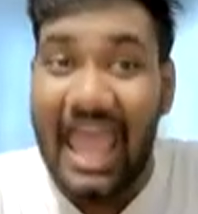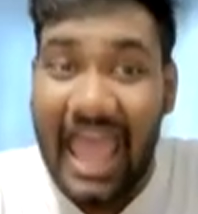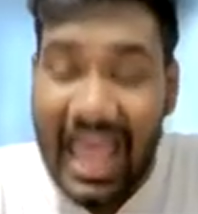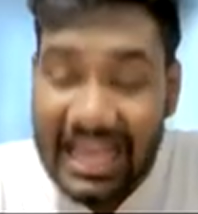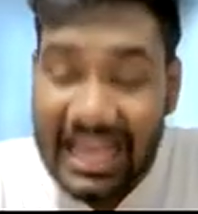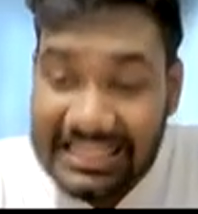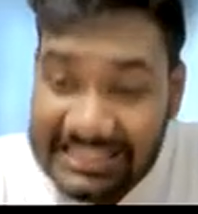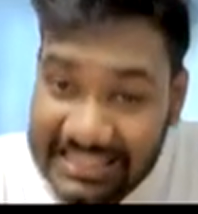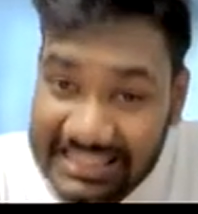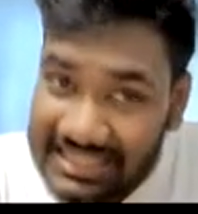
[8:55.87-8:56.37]

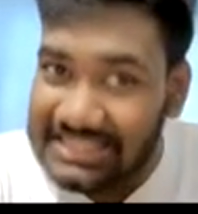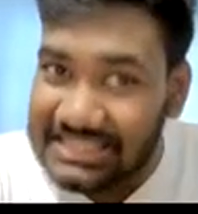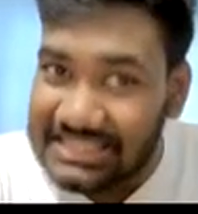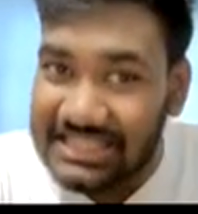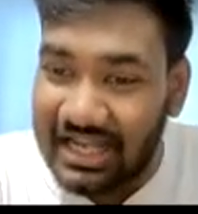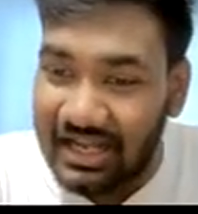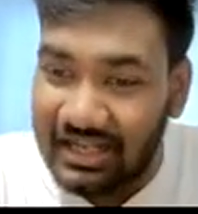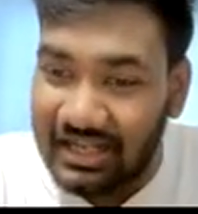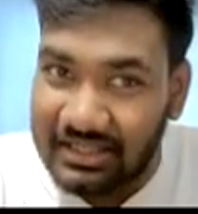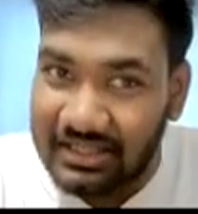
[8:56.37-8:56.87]
As a
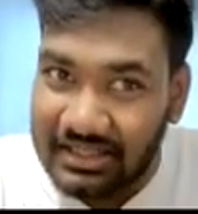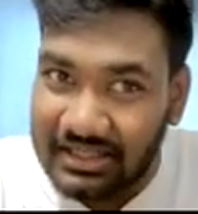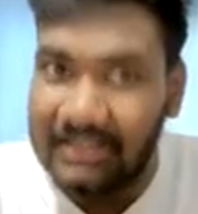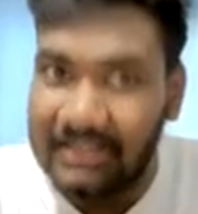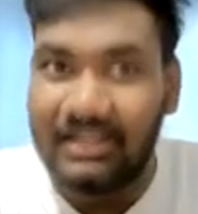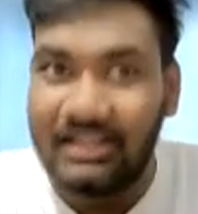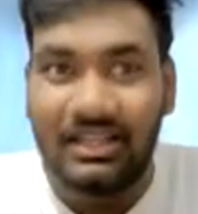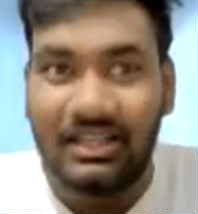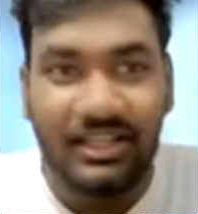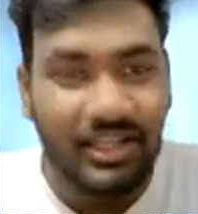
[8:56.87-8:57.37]
result,
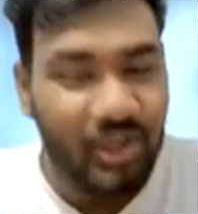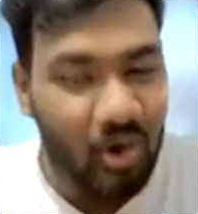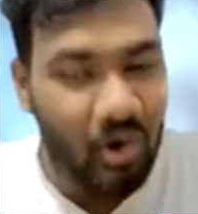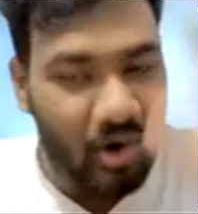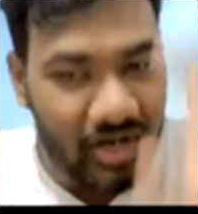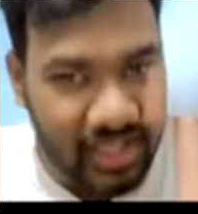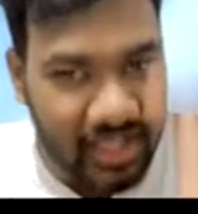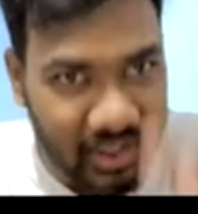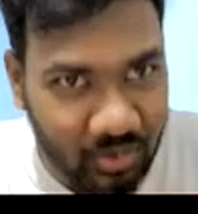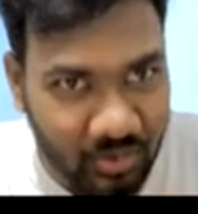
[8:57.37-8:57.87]

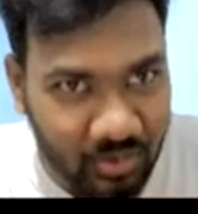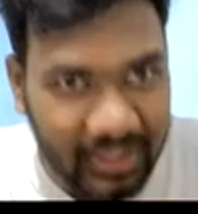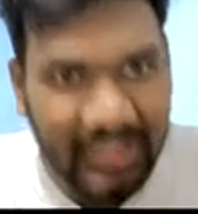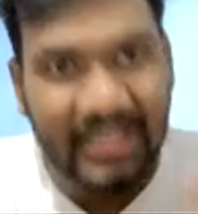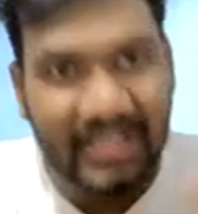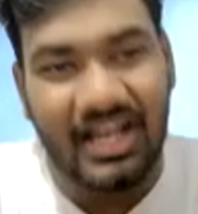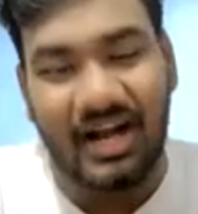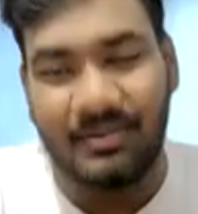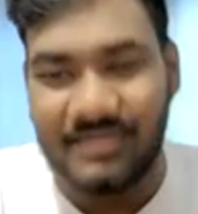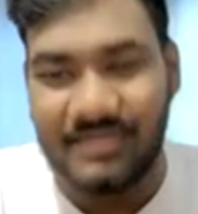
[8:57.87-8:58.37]
your
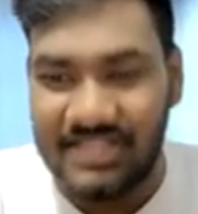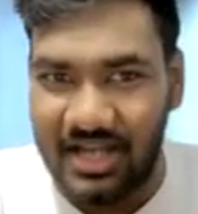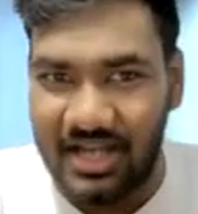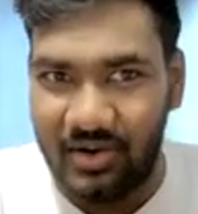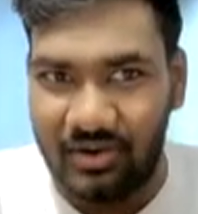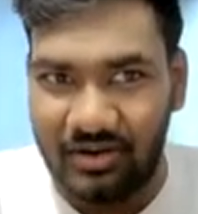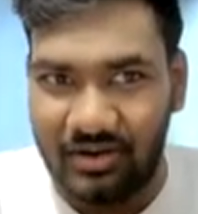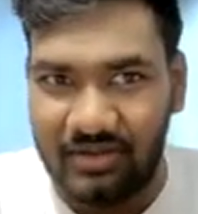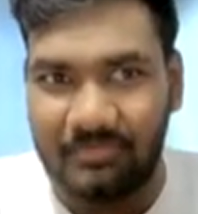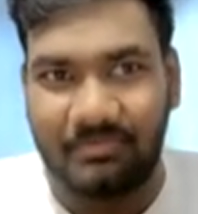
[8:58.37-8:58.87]
QD comes
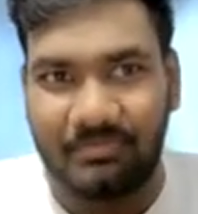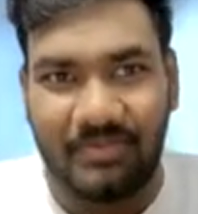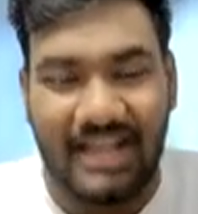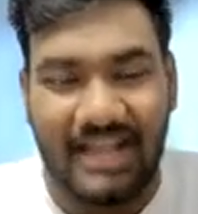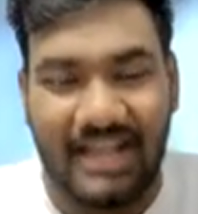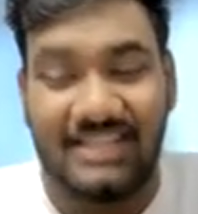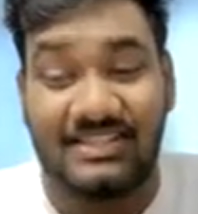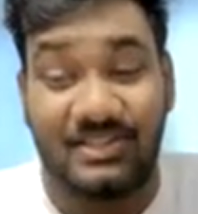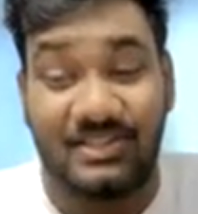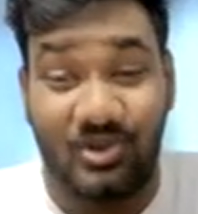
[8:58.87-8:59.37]
down.
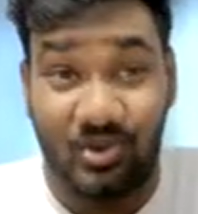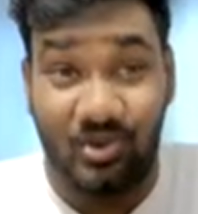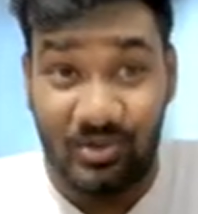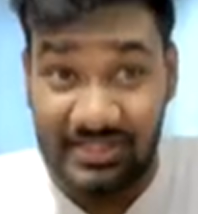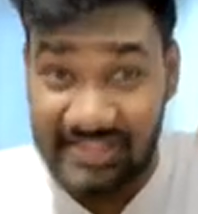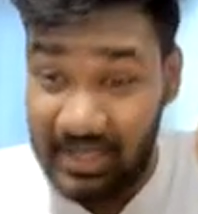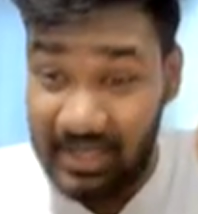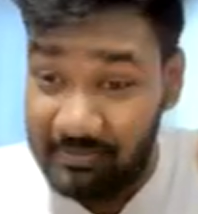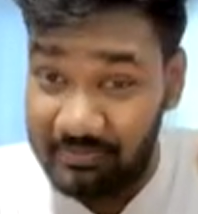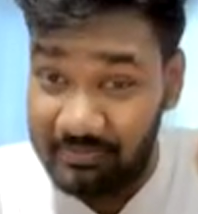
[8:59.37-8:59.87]
Price
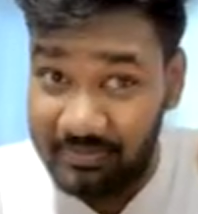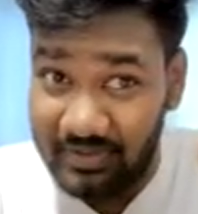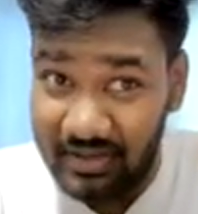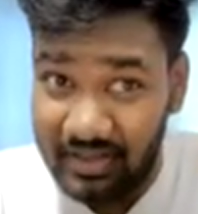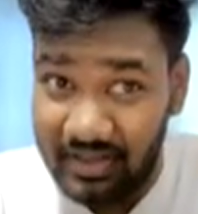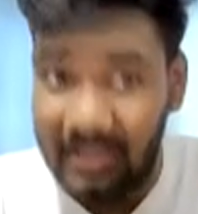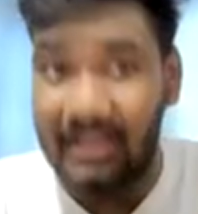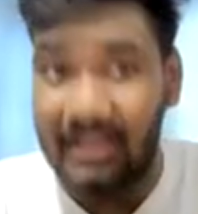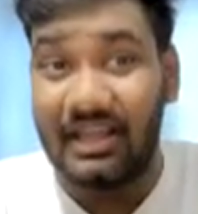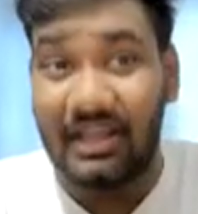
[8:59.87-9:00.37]
goes up,
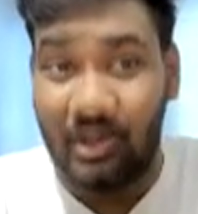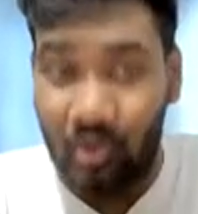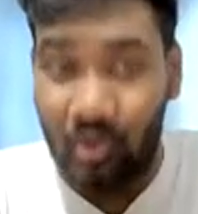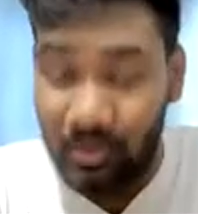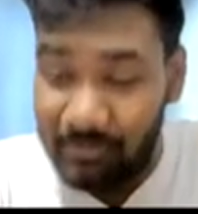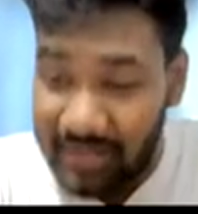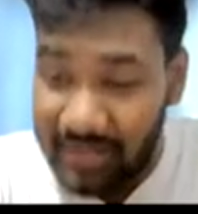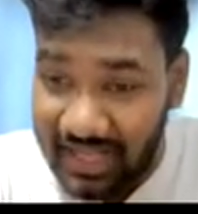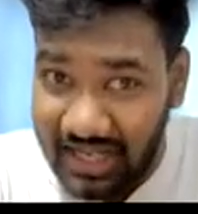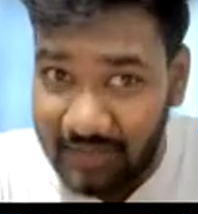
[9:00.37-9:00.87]

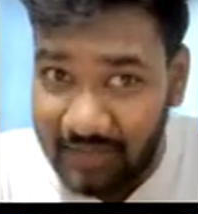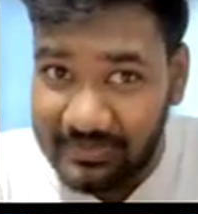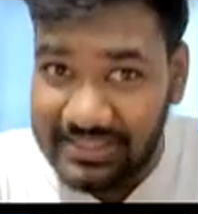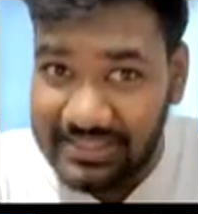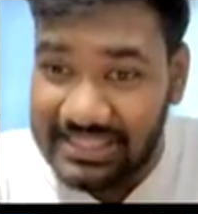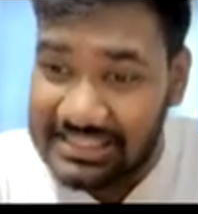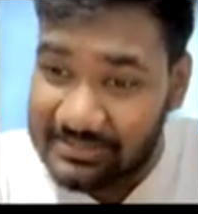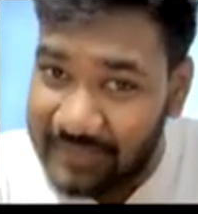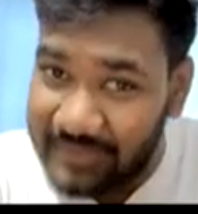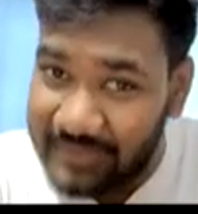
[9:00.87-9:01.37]
good becomes
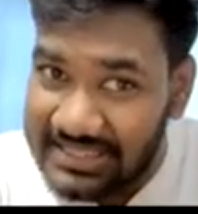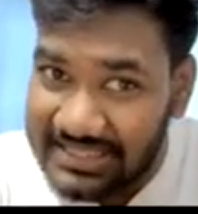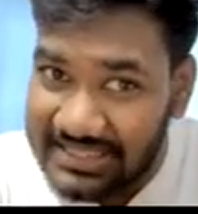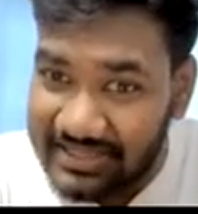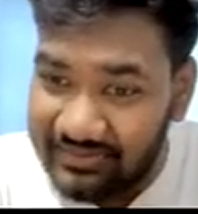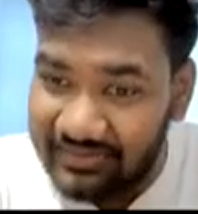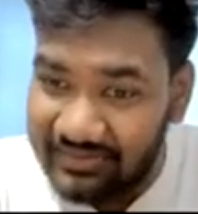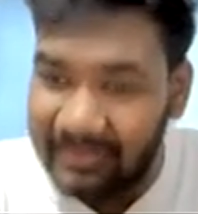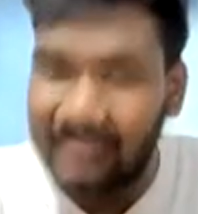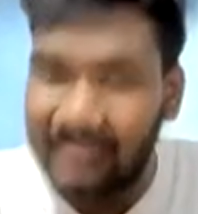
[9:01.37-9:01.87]
expensive,